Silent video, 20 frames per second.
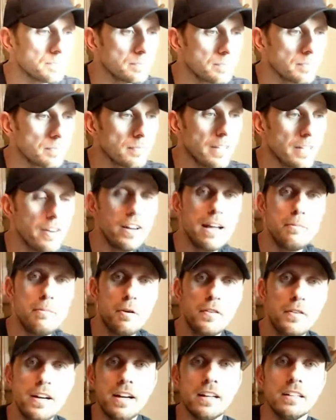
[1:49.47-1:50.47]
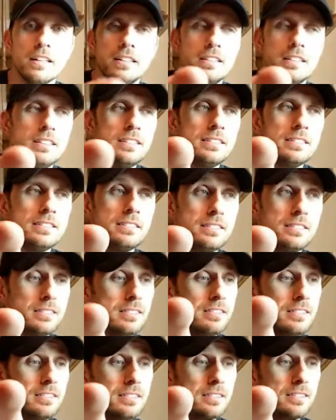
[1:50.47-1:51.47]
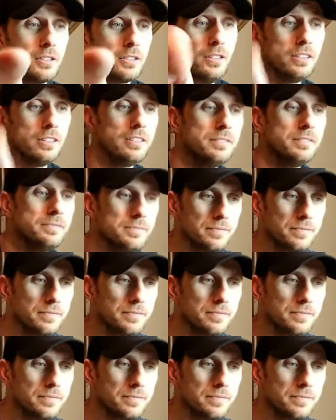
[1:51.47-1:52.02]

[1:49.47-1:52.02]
there I am over here. Cool.